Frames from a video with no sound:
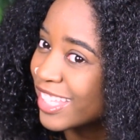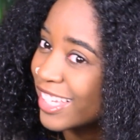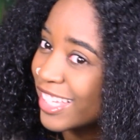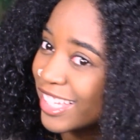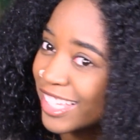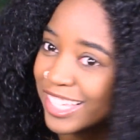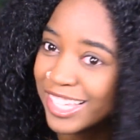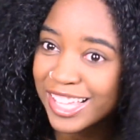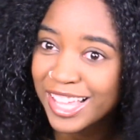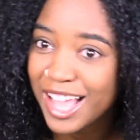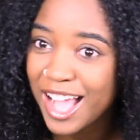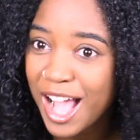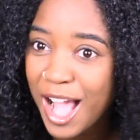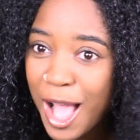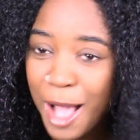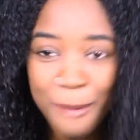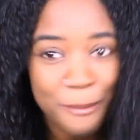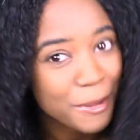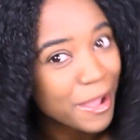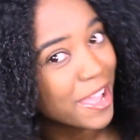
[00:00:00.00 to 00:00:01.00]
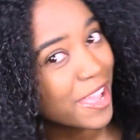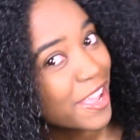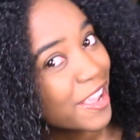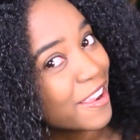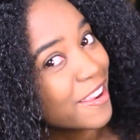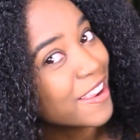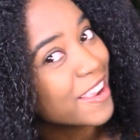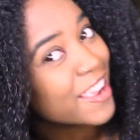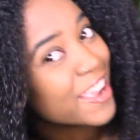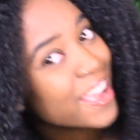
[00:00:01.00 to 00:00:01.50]
Like, my
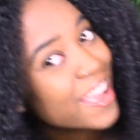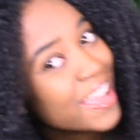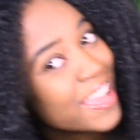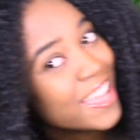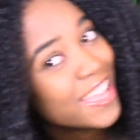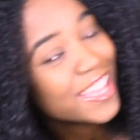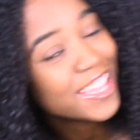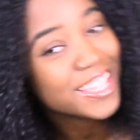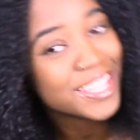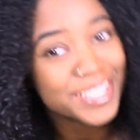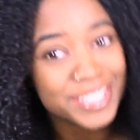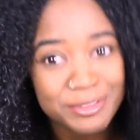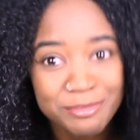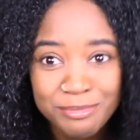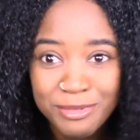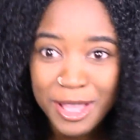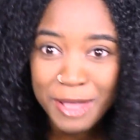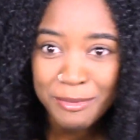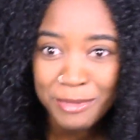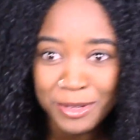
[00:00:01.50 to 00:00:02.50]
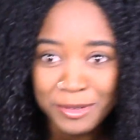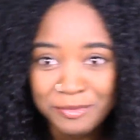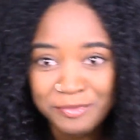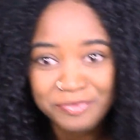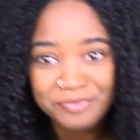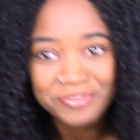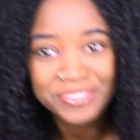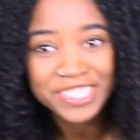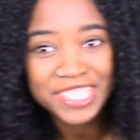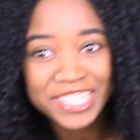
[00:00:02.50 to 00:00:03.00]
hair is popping.
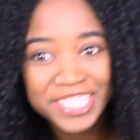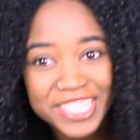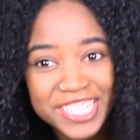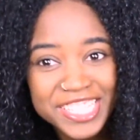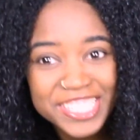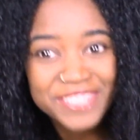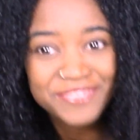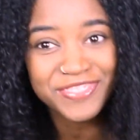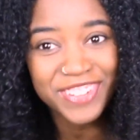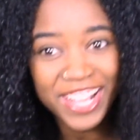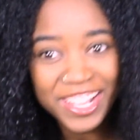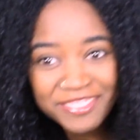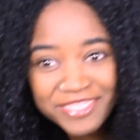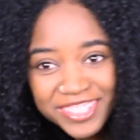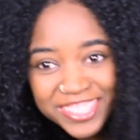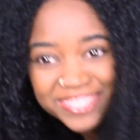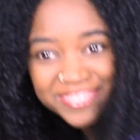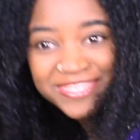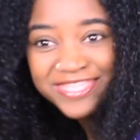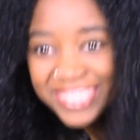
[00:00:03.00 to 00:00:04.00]
It's popping.